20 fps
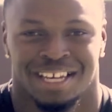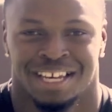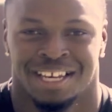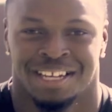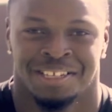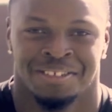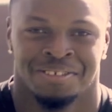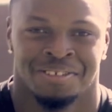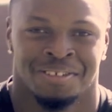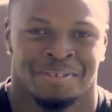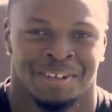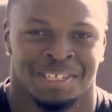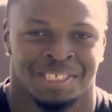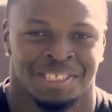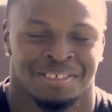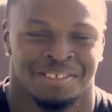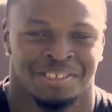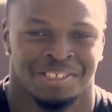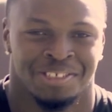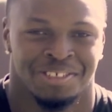and the
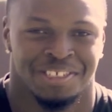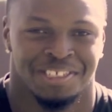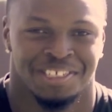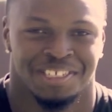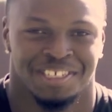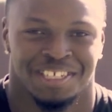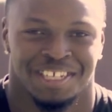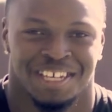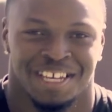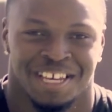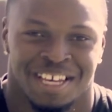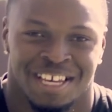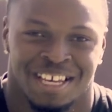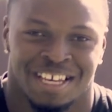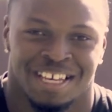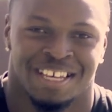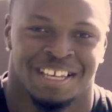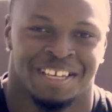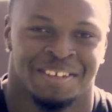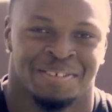University of Georgia.
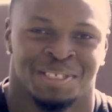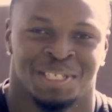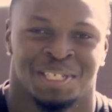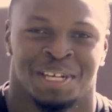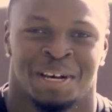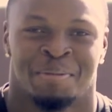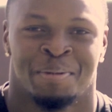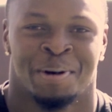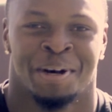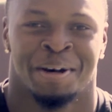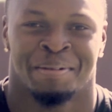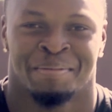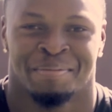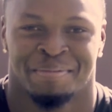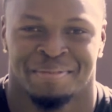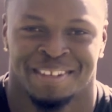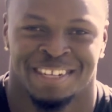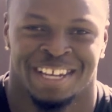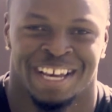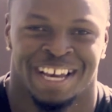And what's up, mom
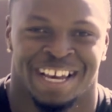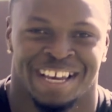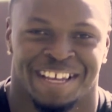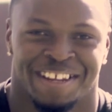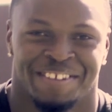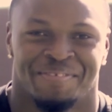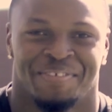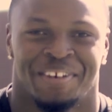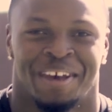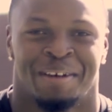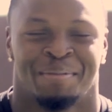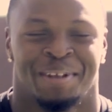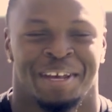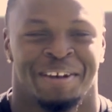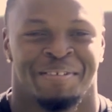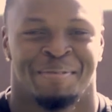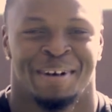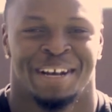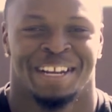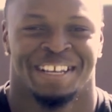and dad and family,
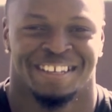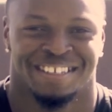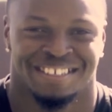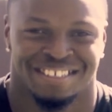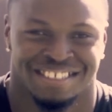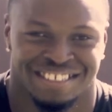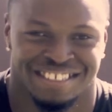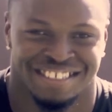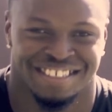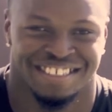everybody else?